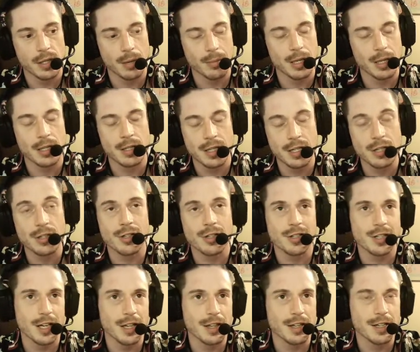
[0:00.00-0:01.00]
I mean, it's easier
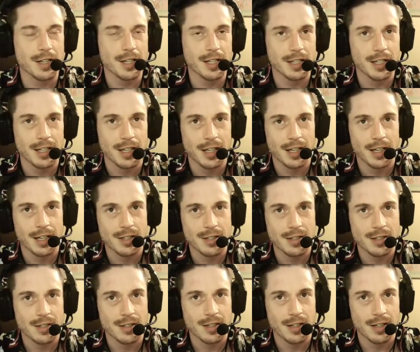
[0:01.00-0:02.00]
said than done. It's
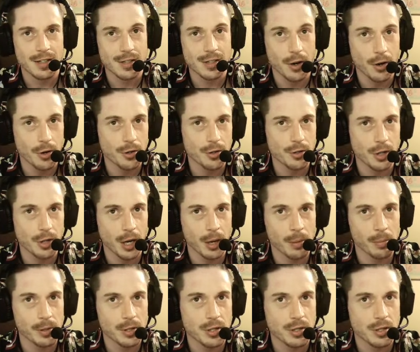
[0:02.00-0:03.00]
harder to
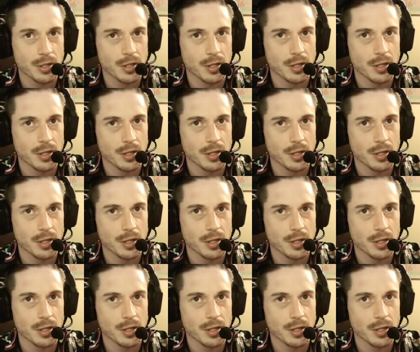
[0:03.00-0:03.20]
accomplish.